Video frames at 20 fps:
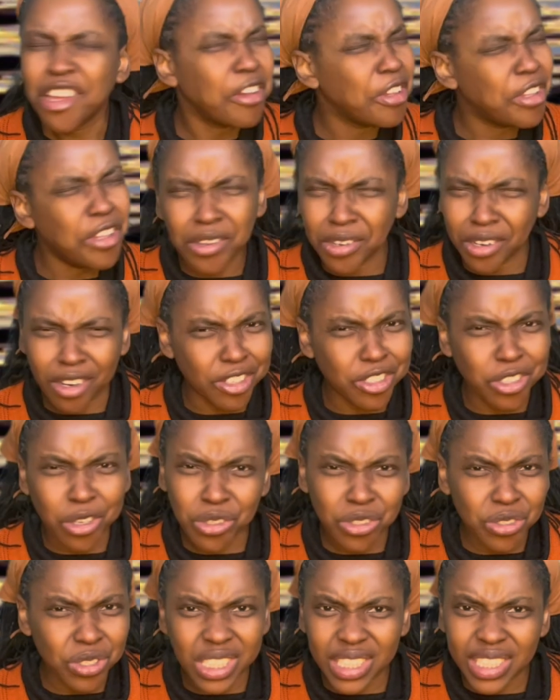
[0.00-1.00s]
You're not
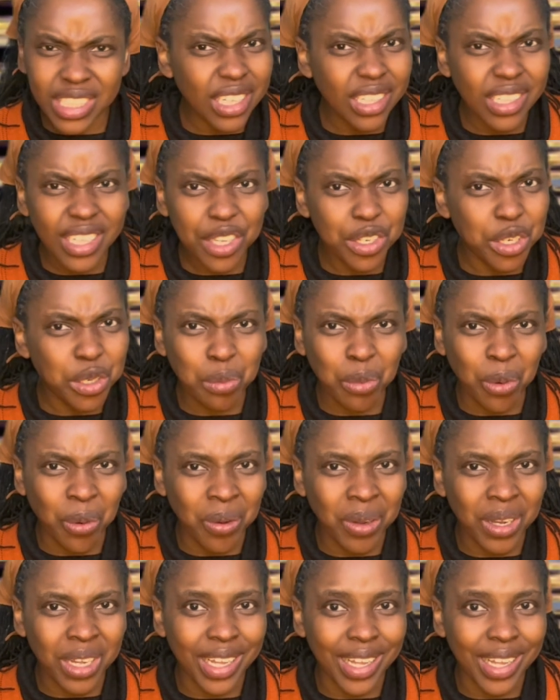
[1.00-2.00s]
going to steal anymore.